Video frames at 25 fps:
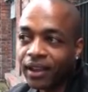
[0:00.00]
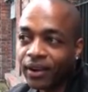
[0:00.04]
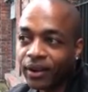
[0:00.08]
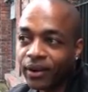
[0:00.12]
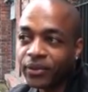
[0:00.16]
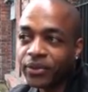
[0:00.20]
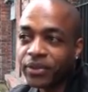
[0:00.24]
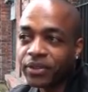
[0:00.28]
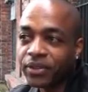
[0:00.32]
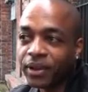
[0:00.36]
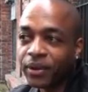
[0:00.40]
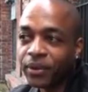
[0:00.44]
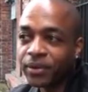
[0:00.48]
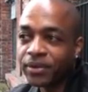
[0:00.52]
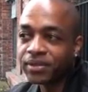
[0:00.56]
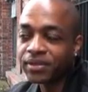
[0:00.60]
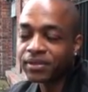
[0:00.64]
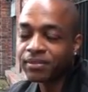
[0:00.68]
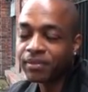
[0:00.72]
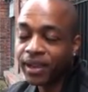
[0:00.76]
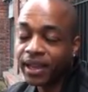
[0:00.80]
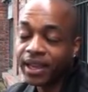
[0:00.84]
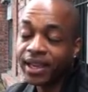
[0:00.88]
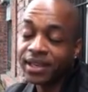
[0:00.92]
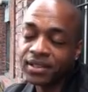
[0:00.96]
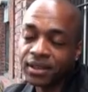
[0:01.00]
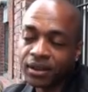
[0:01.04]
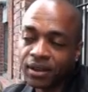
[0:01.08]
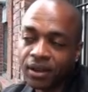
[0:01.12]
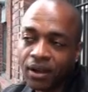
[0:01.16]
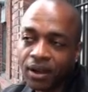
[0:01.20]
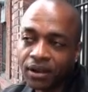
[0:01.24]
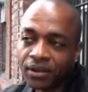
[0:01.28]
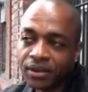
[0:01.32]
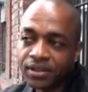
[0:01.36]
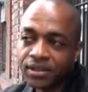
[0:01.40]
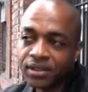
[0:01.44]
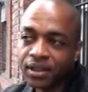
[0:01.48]
heard that my agent
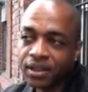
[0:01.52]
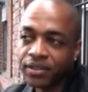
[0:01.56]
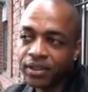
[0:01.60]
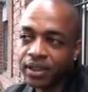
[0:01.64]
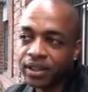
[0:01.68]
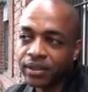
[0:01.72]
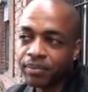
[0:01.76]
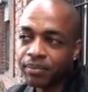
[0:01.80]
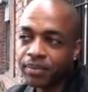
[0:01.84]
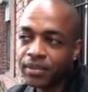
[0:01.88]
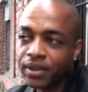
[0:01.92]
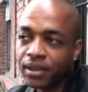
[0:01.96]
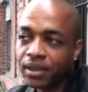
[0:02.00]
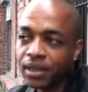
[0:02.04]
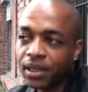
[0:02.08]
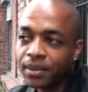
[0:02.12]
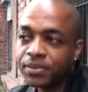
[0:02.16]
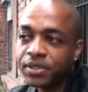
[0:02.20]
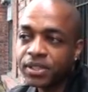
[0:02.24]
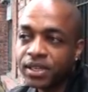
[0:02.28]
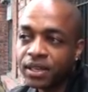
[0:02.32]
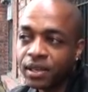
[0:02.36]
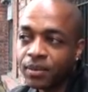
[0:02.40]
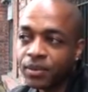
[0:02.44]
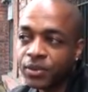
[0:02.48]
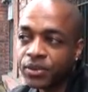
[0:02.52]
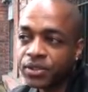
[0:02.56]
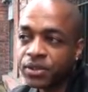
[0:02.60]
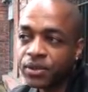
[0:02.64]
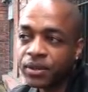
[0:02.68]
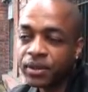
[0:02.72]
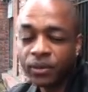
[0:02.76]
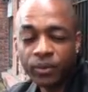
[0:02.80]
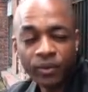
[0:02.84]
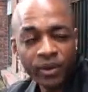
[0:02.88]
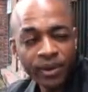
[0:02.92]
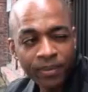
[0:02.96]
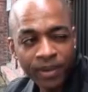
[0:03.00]
called and said that MGM was
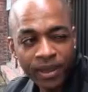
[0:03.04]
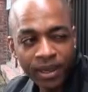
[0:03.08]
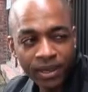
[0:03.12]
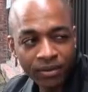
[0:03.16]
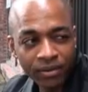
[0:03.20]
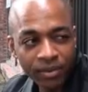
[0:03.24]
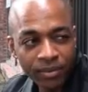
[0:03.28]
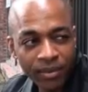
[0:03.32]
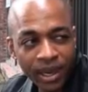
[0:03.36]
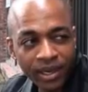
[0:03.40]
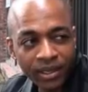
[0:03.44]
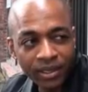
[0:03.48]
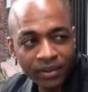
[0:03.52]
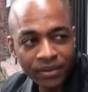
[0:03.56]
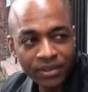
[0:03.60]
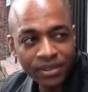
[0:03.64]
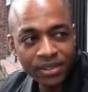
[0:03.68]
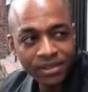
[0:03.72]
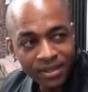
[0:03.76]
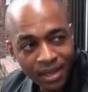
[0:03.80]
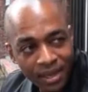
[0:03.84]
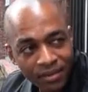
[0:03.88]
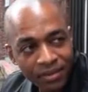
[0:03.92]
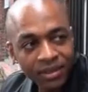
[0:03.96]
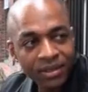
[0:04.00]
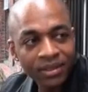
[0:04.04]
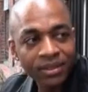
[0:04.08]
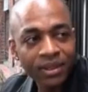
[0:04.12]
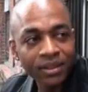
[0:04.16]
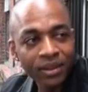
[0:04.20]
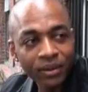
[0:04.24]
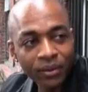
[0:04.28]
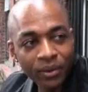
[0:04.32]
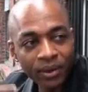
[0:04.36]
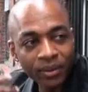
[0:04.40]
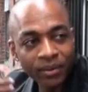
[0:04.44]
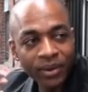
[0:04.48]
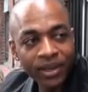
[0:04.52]
doing a remake of The Magnificent Seven,
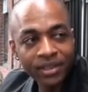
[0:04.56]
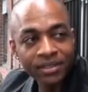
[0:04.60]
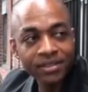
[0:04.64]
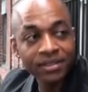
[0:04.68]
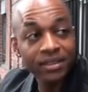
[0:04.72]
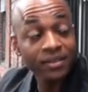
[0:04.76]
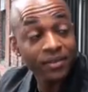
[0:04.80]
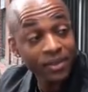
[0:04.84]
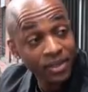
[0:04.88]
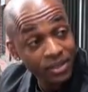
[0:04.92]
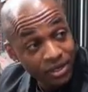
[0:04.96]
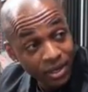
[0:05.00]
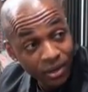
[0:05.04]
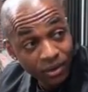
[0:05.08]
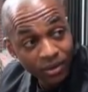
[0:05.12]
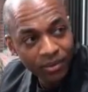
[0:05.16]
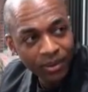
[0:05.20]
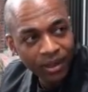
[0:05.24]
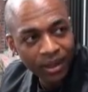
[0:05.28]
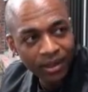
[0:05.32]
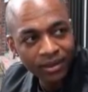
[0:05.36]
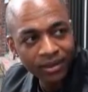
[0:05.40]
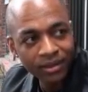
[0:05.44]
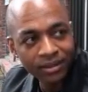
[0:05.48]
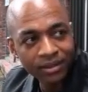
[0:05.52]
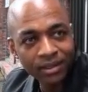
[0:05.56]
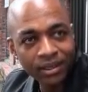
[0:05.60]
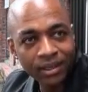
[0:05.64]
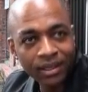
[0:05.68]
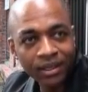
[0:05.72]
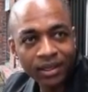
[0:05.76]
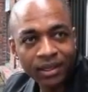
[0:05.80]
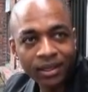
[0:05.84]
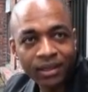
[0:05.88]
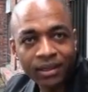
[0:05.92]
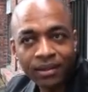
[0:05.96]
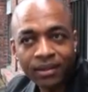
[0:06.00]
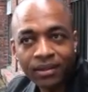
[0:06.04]
and they're going to make a TV show about it,
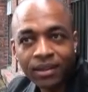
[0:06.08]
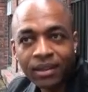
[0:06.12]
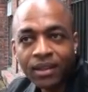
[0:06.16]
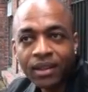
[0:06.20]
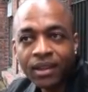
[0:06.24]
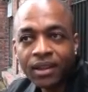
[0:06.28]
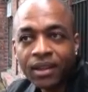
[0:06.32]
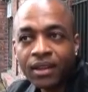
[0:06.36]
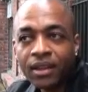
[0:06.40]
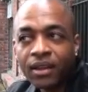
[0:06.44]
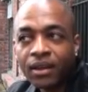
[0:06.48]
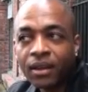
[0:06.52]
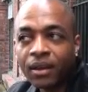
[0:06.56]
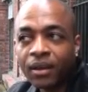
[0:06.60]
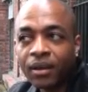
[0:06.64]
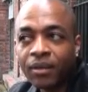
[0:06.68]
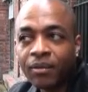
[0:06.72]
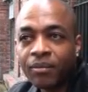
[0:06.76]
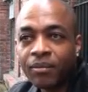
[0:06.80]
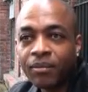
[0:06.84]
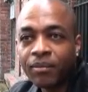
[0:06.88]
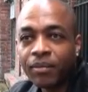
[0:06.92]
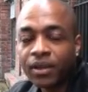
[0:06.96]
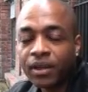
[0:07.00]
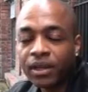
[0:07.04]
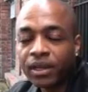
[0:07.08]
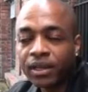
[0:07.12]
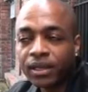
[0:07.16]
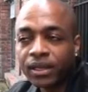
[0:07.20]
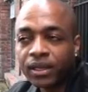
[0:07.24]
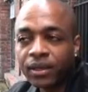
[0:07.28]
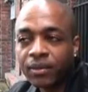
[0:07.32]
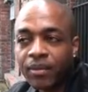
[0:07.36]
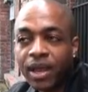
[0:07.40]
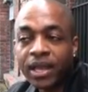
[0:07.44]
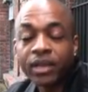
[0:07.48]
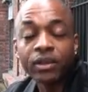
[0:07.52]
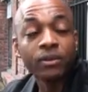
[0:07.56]
and
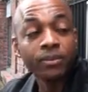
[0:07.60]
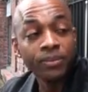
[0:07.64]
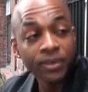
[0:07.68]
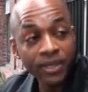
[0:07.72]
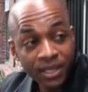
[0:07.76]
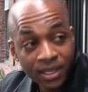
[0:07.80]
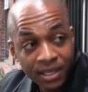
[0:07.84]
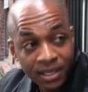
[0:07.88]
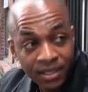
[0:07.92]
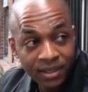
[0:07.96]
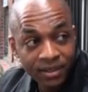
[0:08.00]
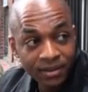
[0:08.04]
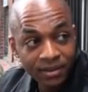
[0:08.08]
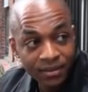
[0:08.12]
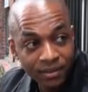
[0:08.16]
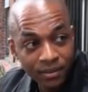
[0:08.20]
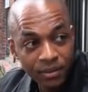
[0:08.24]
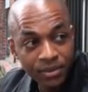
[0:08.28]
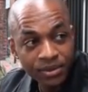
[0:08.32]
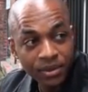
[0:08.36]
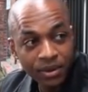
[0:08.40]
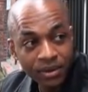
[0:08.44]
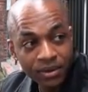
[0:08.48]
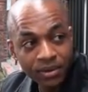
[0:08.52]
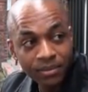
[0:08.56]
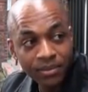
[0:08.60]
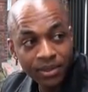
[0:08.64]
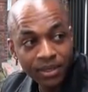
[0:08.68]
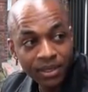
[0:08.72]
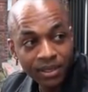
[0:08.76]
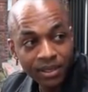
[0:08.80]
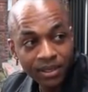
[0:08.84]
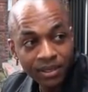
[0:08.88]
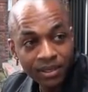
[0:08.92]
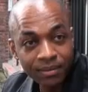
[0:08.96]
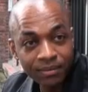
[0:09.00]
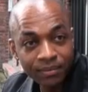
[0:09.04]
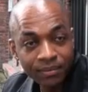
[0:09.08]
Michael Biehn was going to
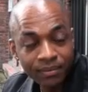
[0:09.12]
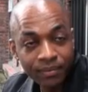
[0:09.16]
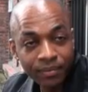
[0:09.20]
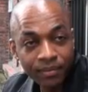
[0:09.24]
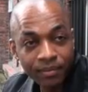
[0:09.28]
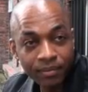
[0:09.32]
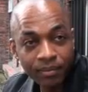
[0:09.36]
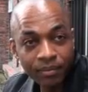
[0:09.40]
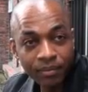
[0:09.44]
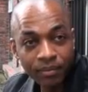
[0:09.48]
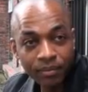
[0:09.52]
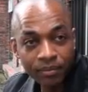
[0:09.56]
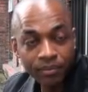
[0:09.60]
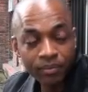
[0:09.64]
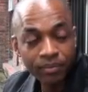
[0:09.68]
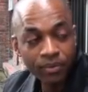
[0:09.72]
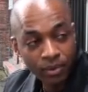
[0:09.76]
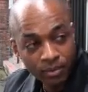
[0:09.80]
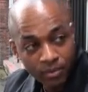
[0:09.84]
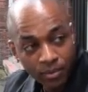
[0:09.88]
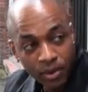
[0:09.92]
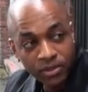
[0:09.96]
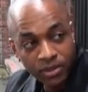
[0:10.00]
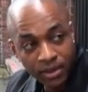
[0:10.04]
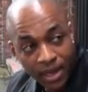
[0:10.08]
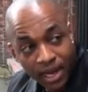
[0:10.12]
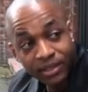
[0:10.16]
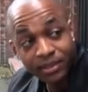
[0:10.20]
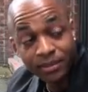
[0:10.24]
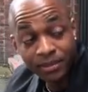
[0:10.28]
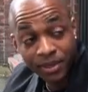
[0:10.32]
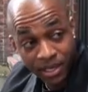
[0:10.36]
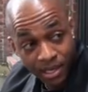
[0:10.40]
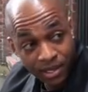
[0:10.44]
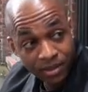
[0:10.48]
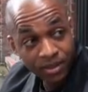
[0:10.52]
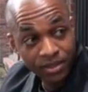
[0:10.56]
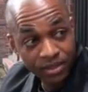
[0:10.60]
most likely
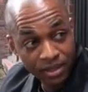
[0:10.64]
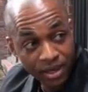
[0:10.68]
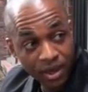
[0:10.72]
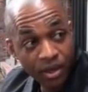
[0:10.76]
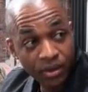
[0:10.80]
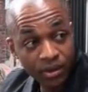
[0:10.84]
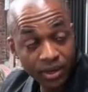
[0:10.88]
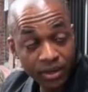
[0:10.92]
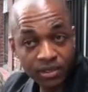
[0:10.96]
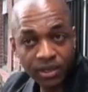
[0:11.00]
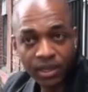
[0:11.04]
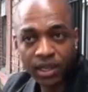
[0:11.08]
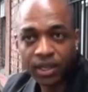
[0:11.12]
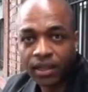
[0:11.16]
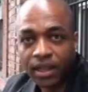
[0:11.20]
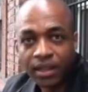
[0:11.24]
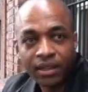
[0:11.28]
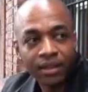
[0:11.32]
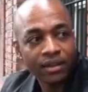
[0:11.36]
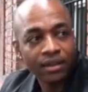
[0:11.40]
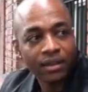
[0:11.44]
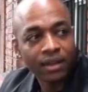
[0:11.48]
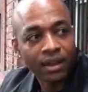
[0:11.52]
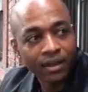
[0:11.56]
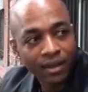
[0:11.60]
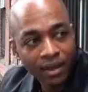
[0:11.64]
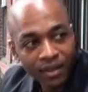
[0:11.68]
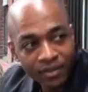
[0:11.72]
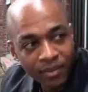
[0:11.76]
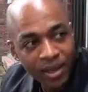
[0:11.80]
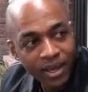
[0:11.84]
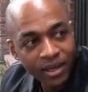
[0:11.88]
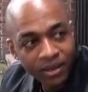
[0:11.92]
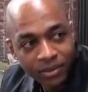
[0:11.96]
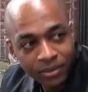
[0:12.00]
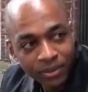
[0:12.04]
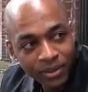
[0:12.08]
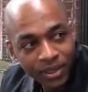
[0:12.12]
be in the show. And I was like, I love
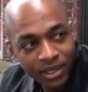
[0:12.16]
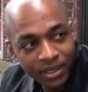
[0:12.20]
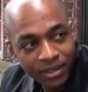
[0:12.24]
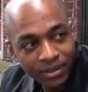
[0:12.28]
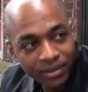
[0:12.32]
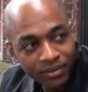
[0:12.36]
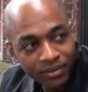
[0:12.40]
Michael Biehn.